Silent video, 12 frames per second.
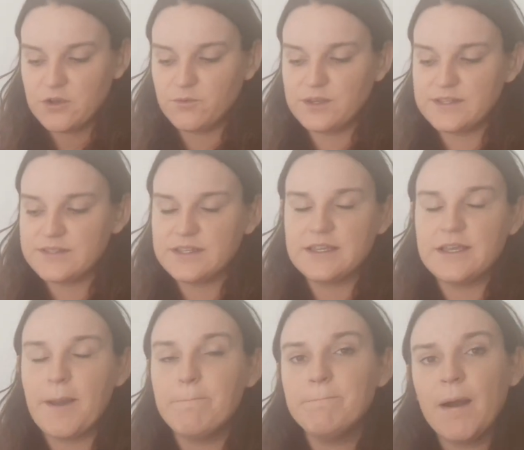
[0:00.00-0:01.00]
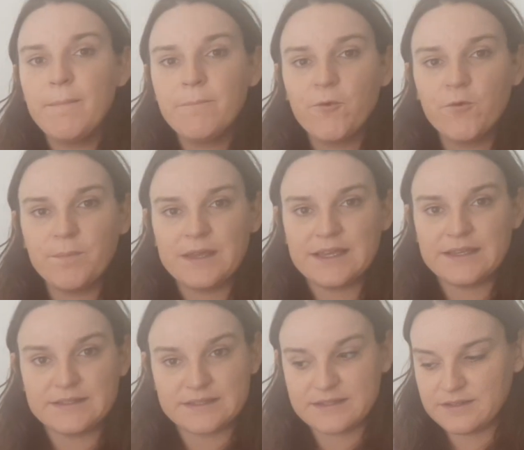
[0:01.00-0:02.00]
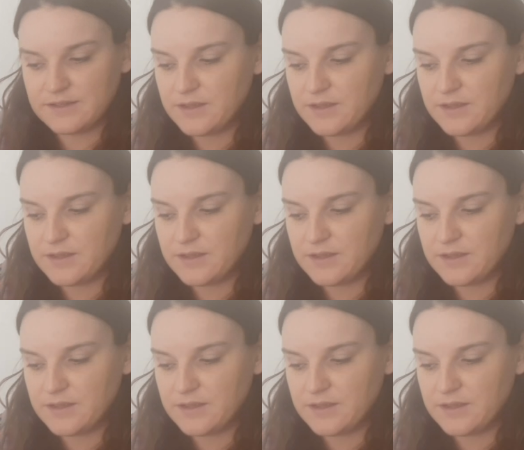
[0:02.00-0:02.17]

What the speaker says: We see bumblebees.